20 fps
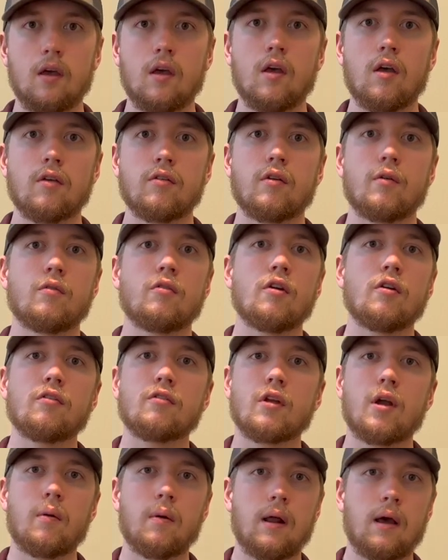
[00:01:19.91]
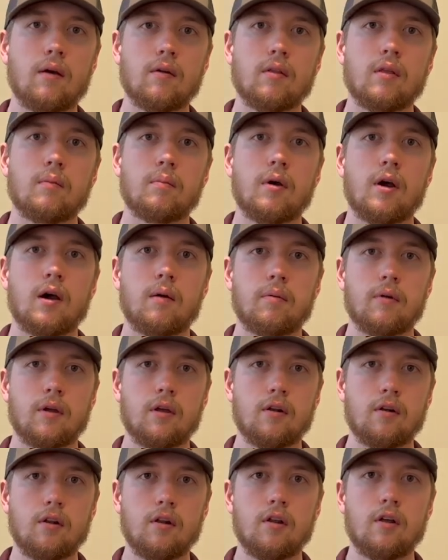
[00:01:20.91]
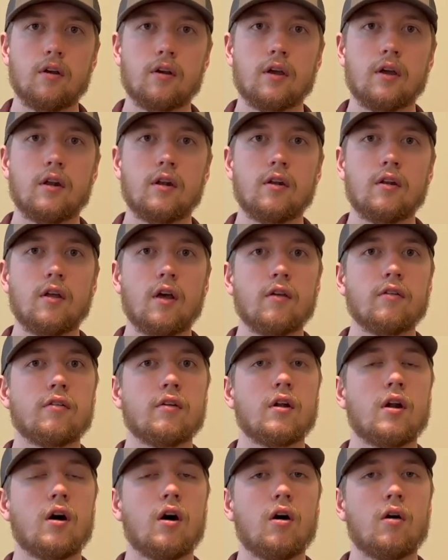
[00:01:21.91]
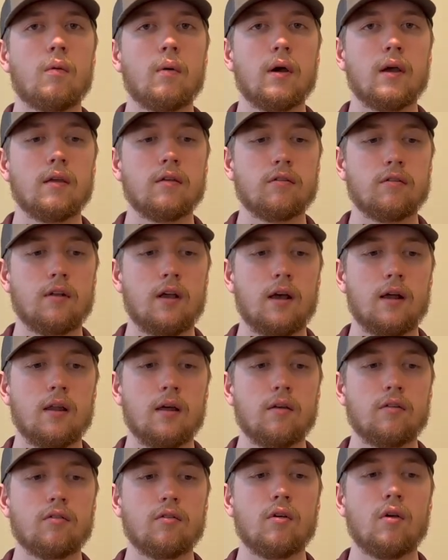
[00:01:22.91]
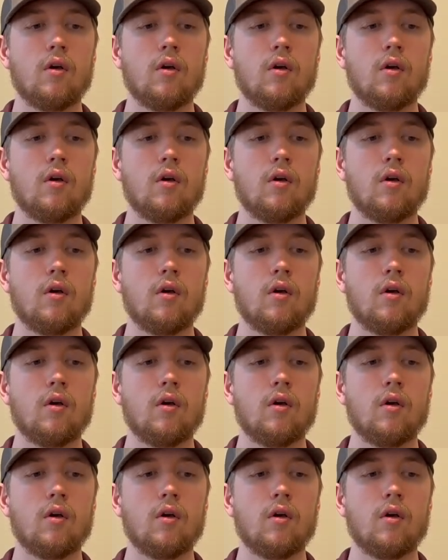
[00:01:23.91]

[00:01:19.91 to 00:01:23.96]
So just going out to the property and looking doesn't always tell us